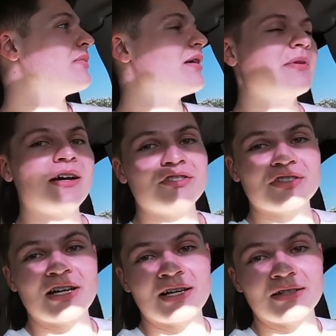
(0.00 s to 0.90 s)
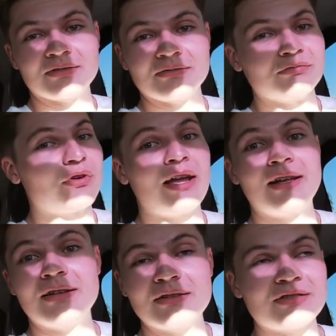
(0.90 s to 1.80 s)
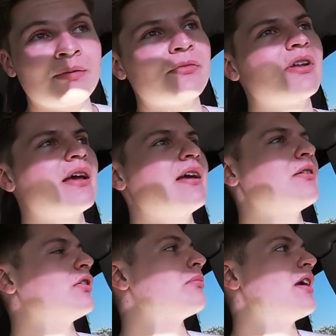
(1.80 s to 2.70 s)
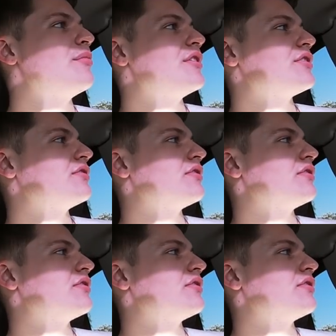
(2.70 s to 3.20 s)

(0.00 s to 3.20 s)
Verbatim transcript: Maybe I just kind of ran into some today, or maybe it,